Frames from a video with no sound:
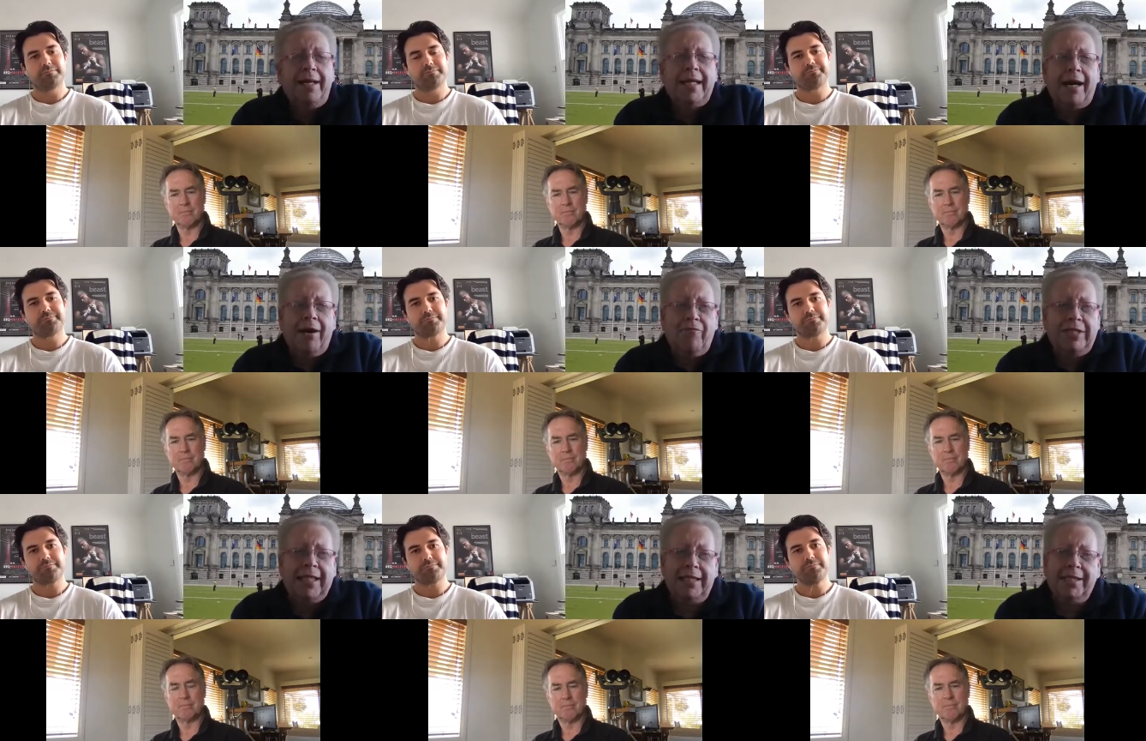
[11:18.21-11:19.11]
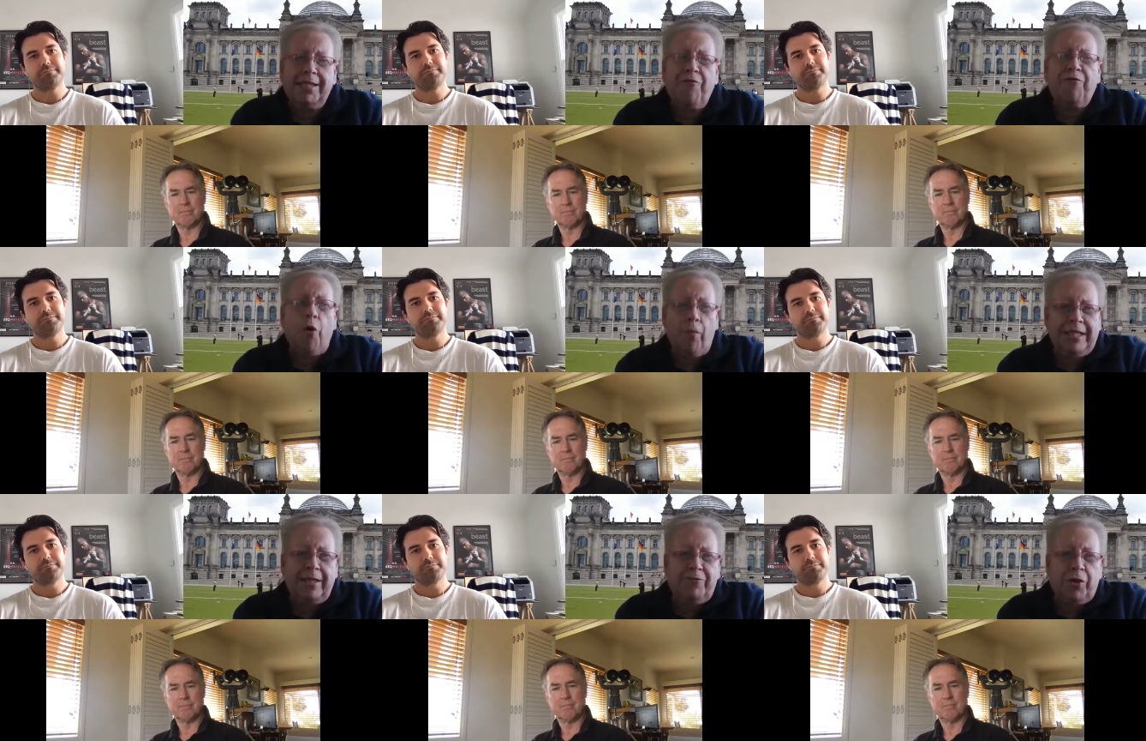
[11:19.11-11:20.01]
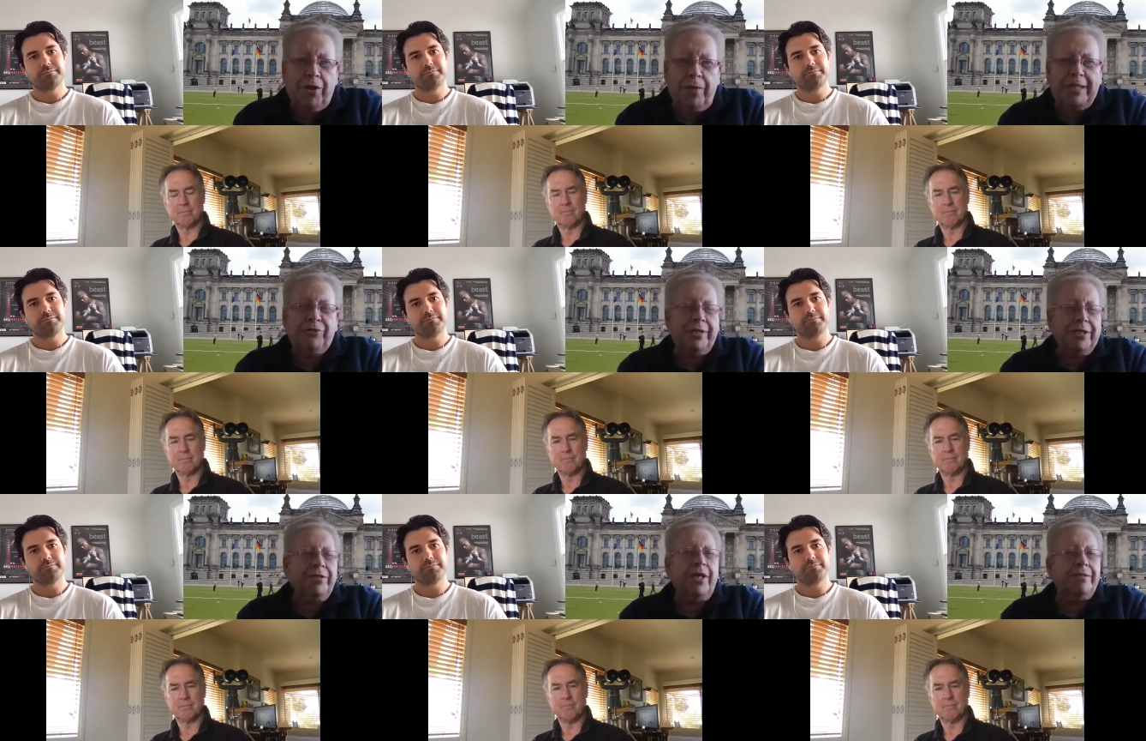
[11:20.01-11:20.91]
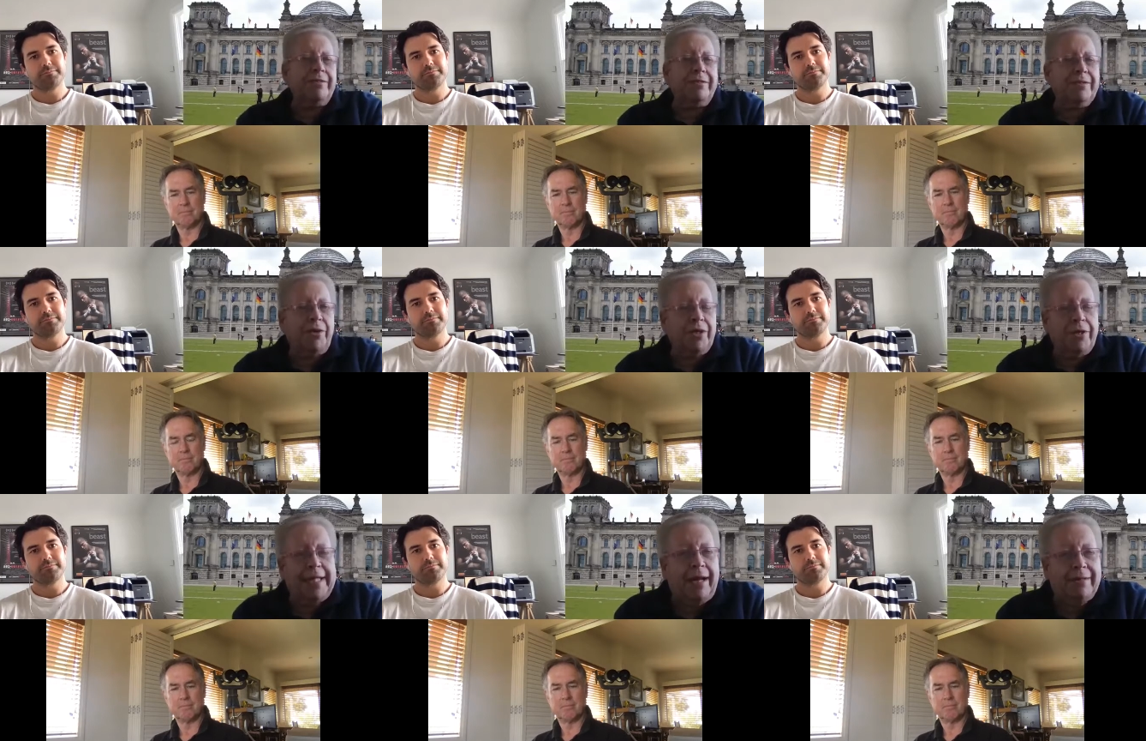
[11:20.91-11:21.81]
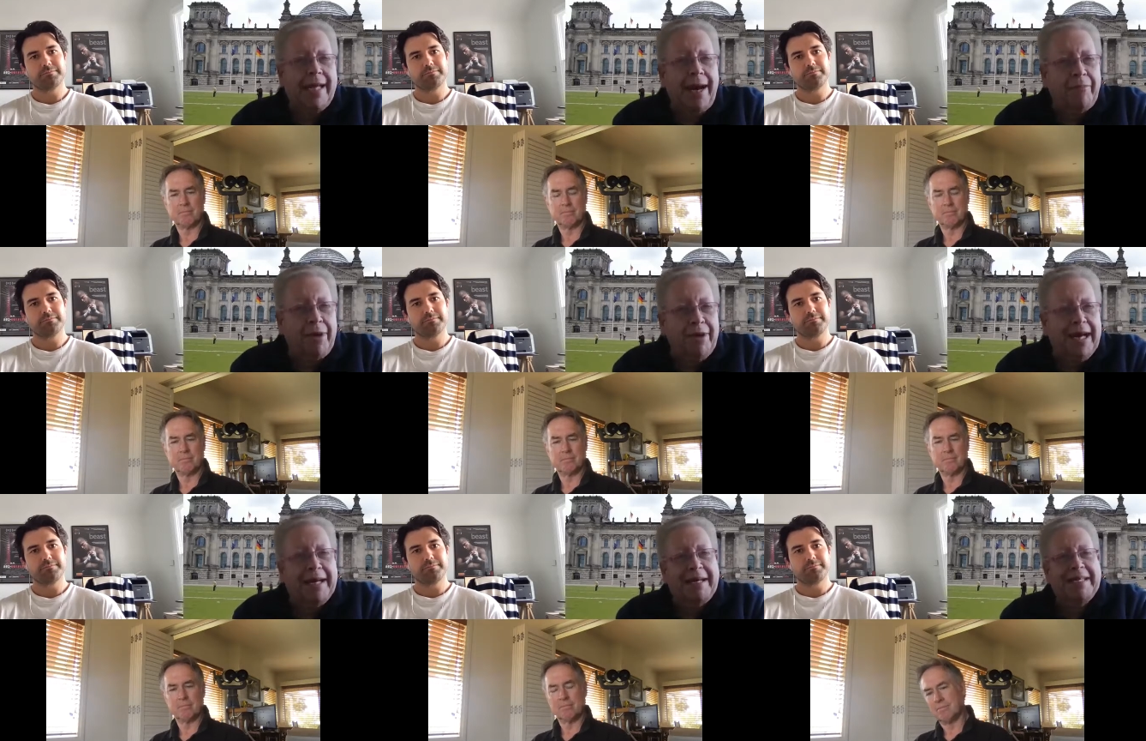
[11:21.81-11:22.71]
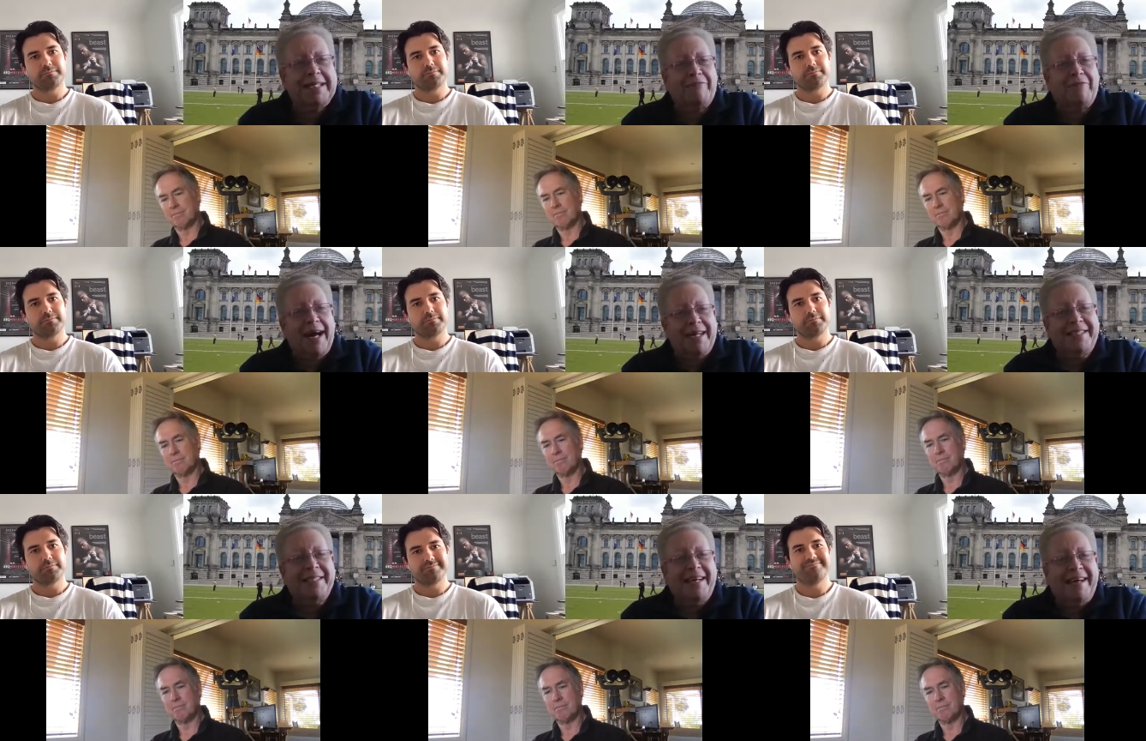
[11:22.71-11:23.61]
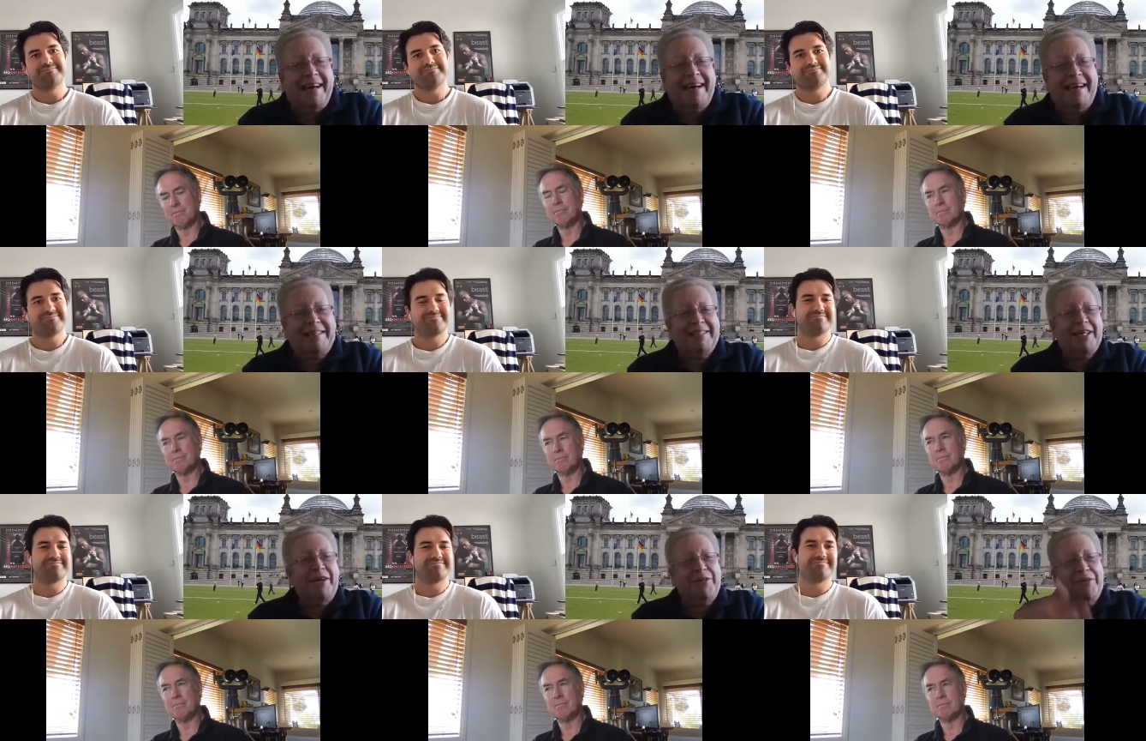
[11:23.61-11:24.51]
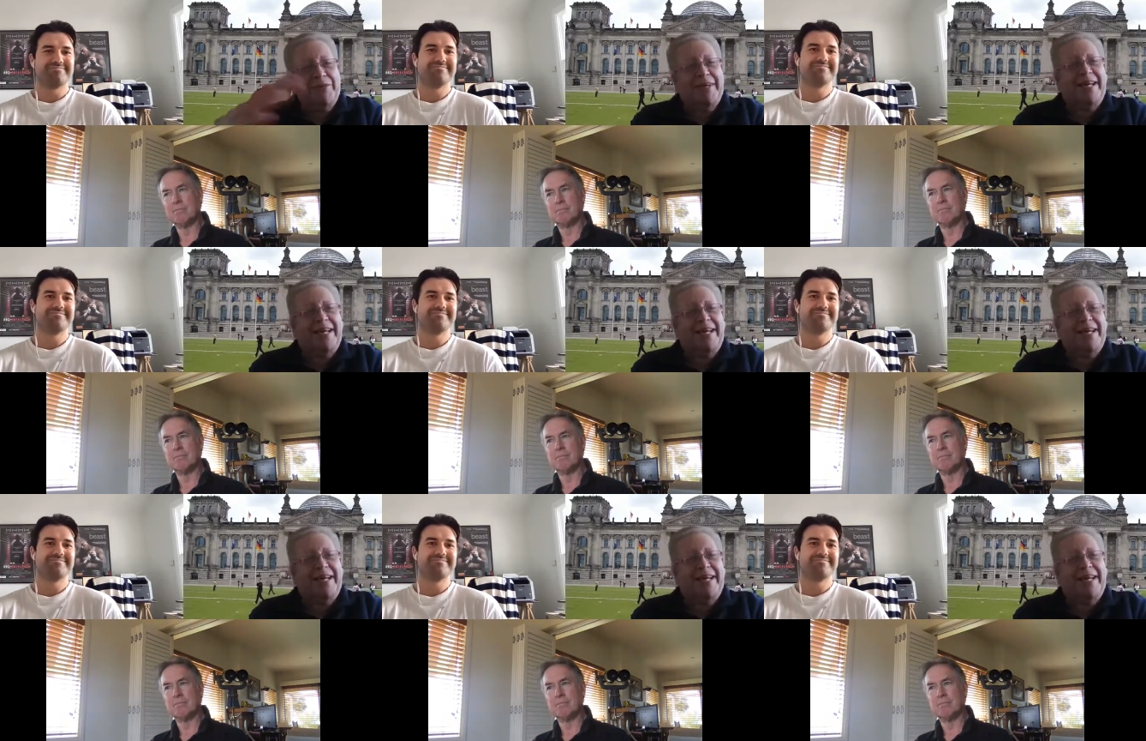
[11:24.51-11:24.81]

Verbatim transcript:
Speaker 1: Now, obviously, this is a formative documentary. You know, don't know the outcome uh, in advance, uh, and so you